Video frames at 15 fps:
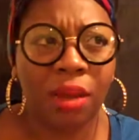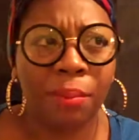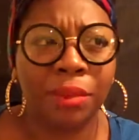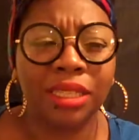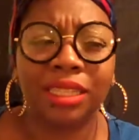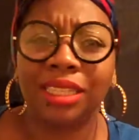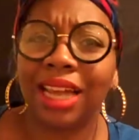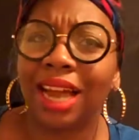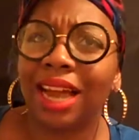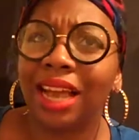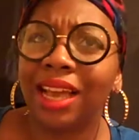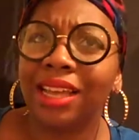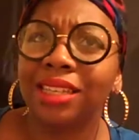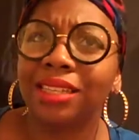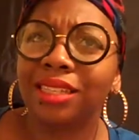
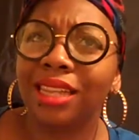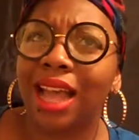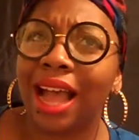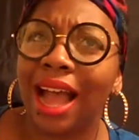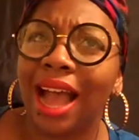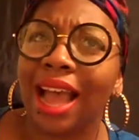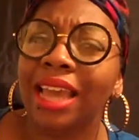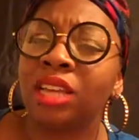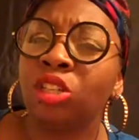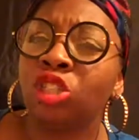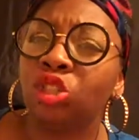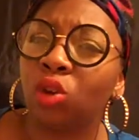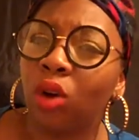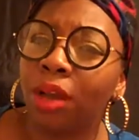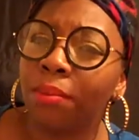Besides, I
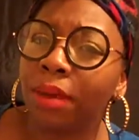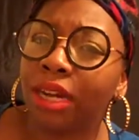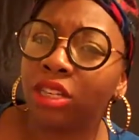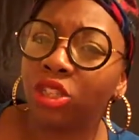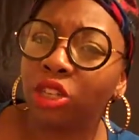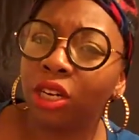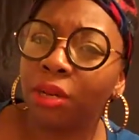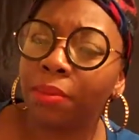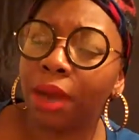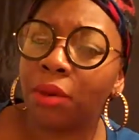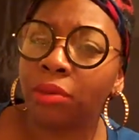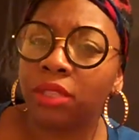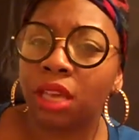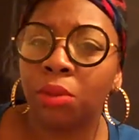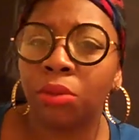enjoyed my trip. I
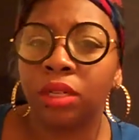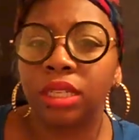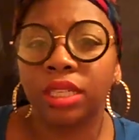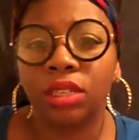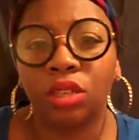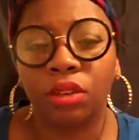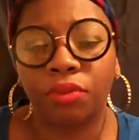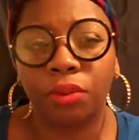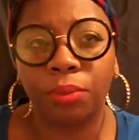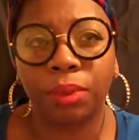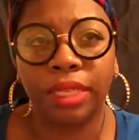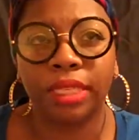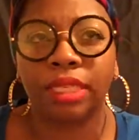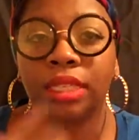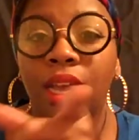was able to see different
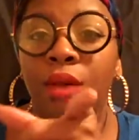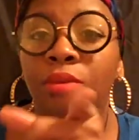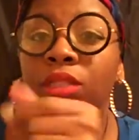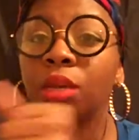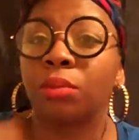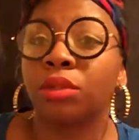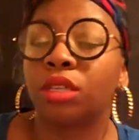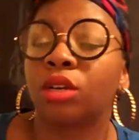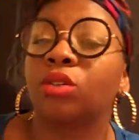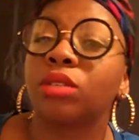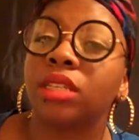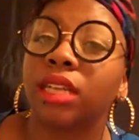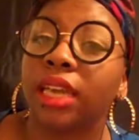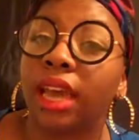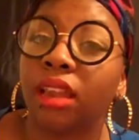places. I was able to go
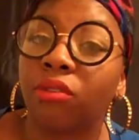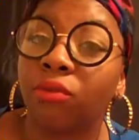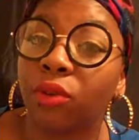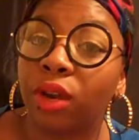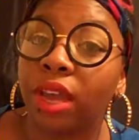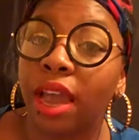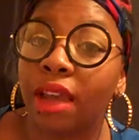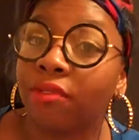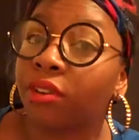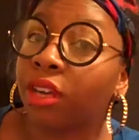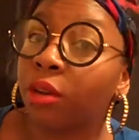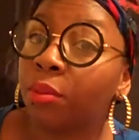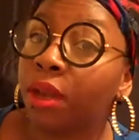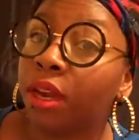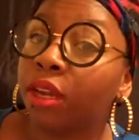to the California
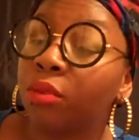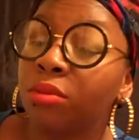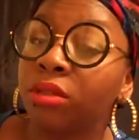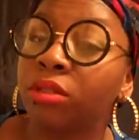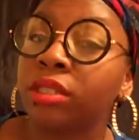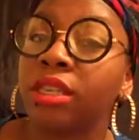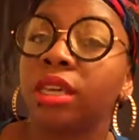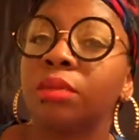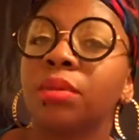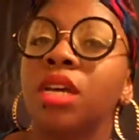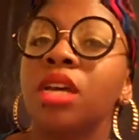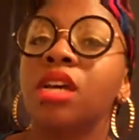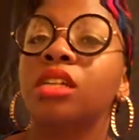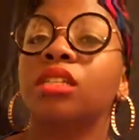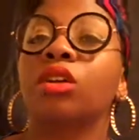African American Museum.
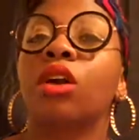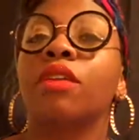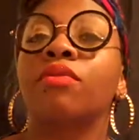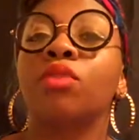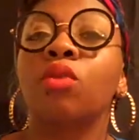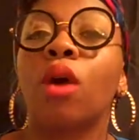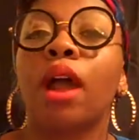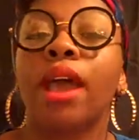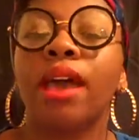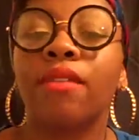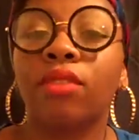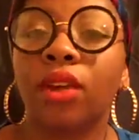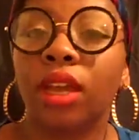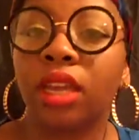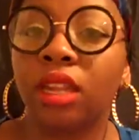So if you are
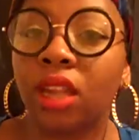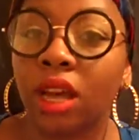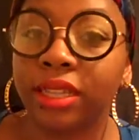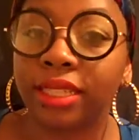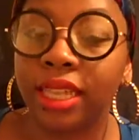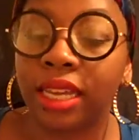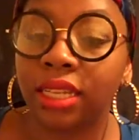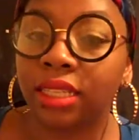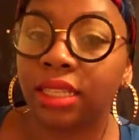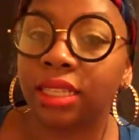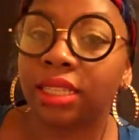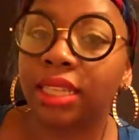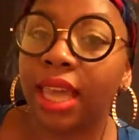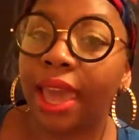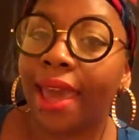ever in Los
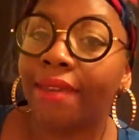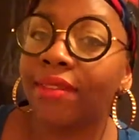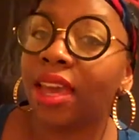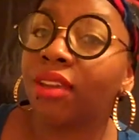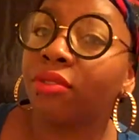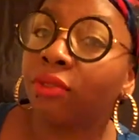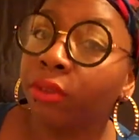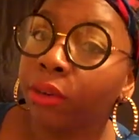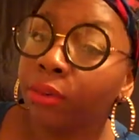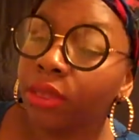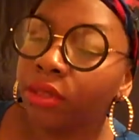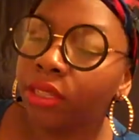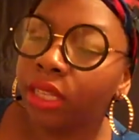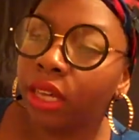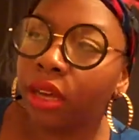Angeles, they have a free
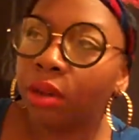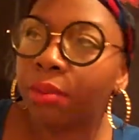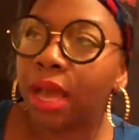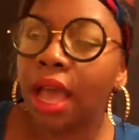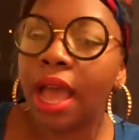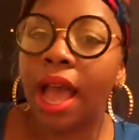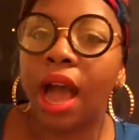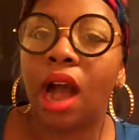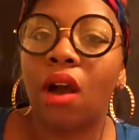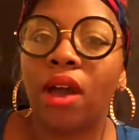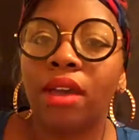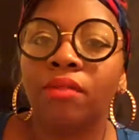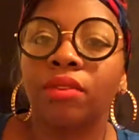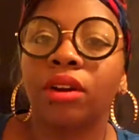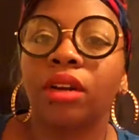museum.
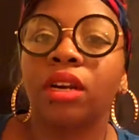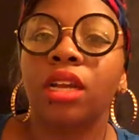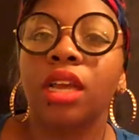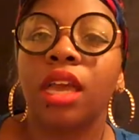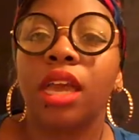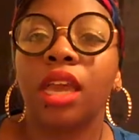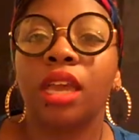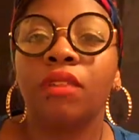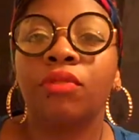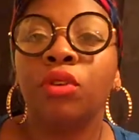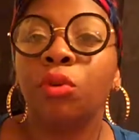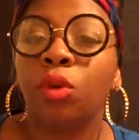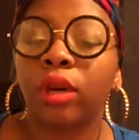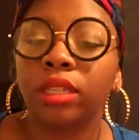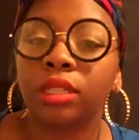However, if
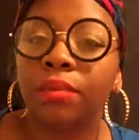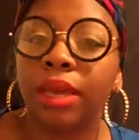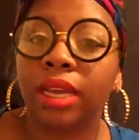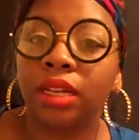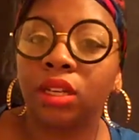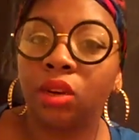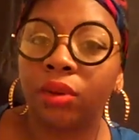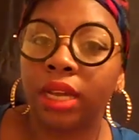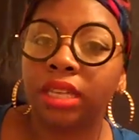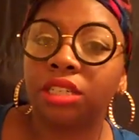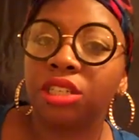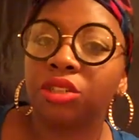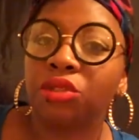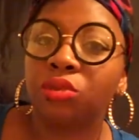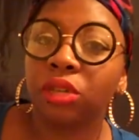you want to make a
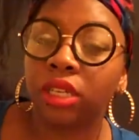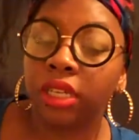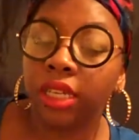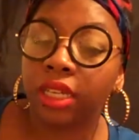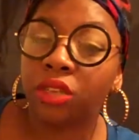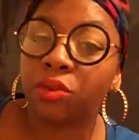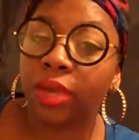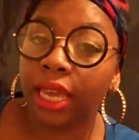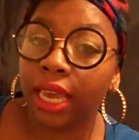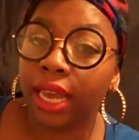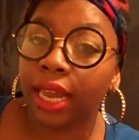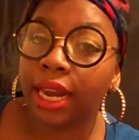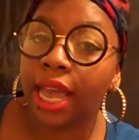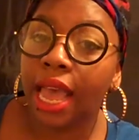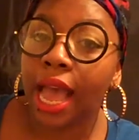donation, you
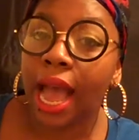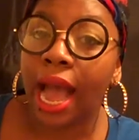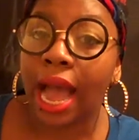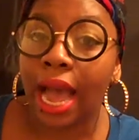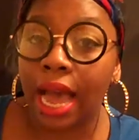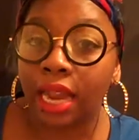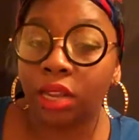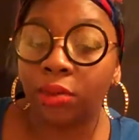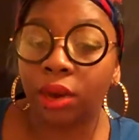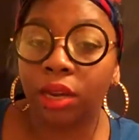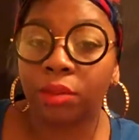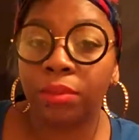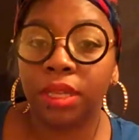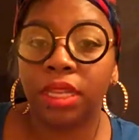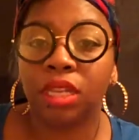can. I highly
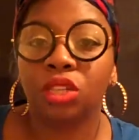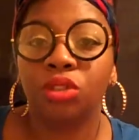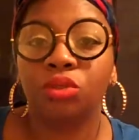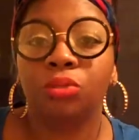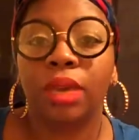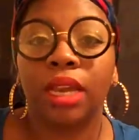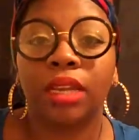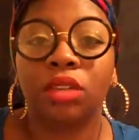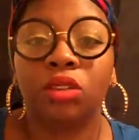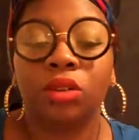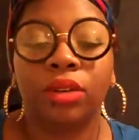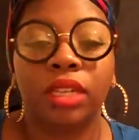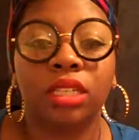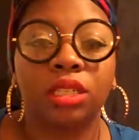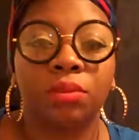recommend that you make a
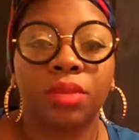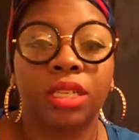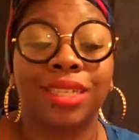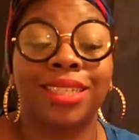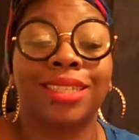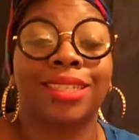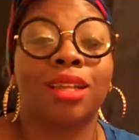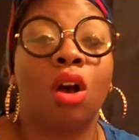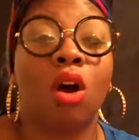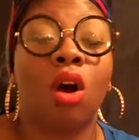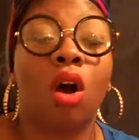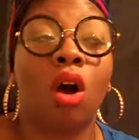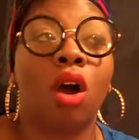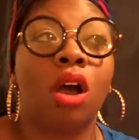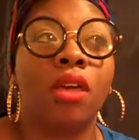donation because
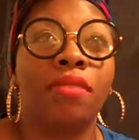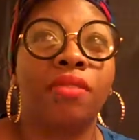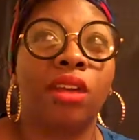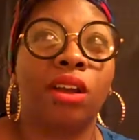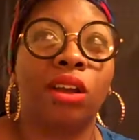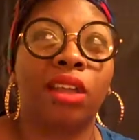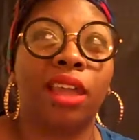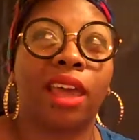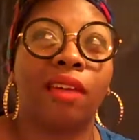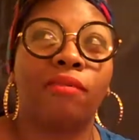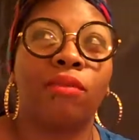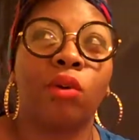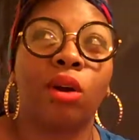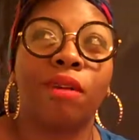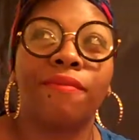there are
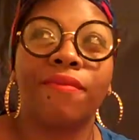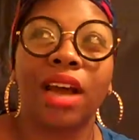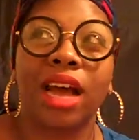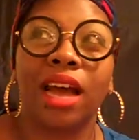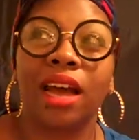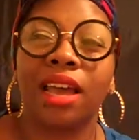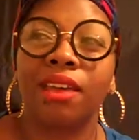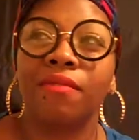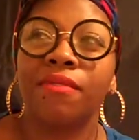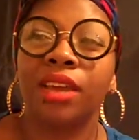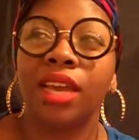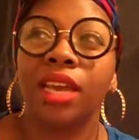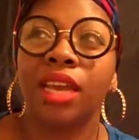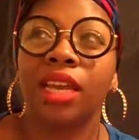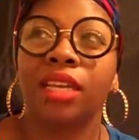like 4 or 5
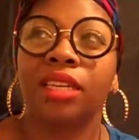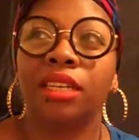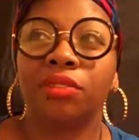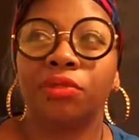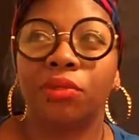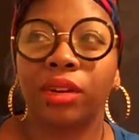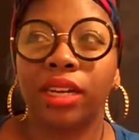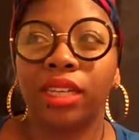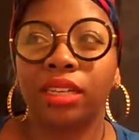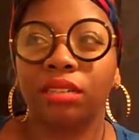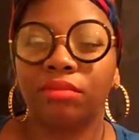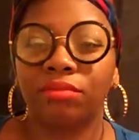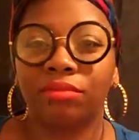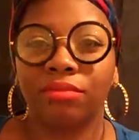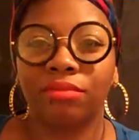different
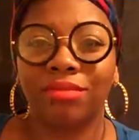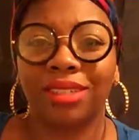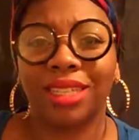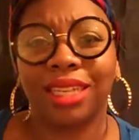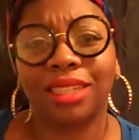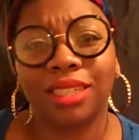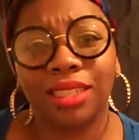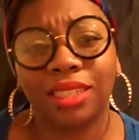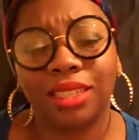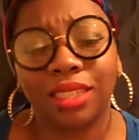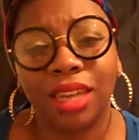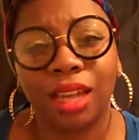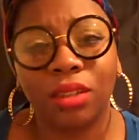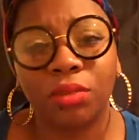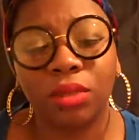sections
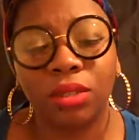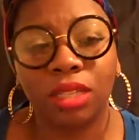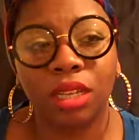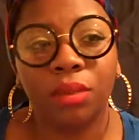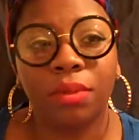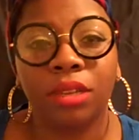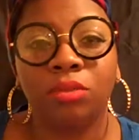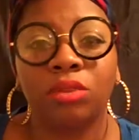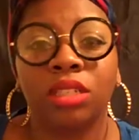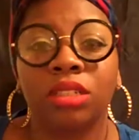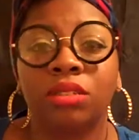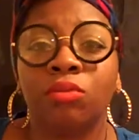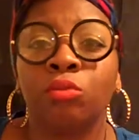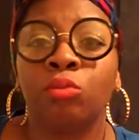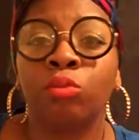inside the museum. It
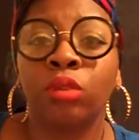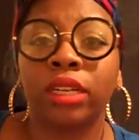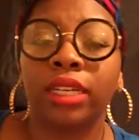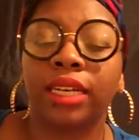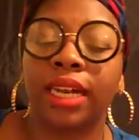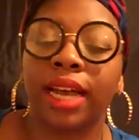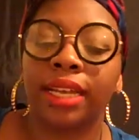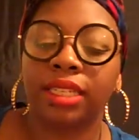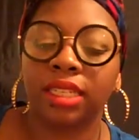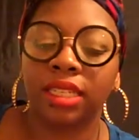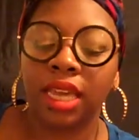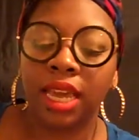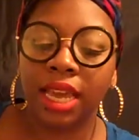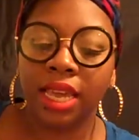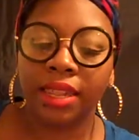was really nice.
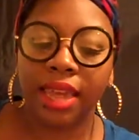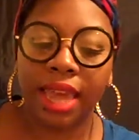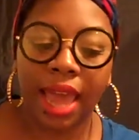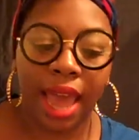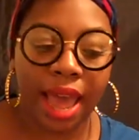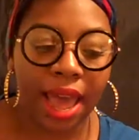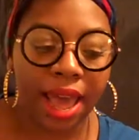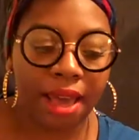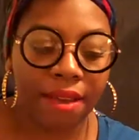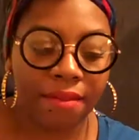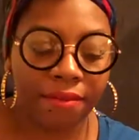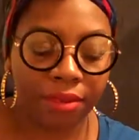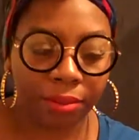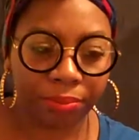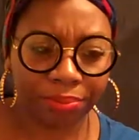They
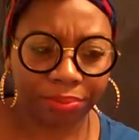have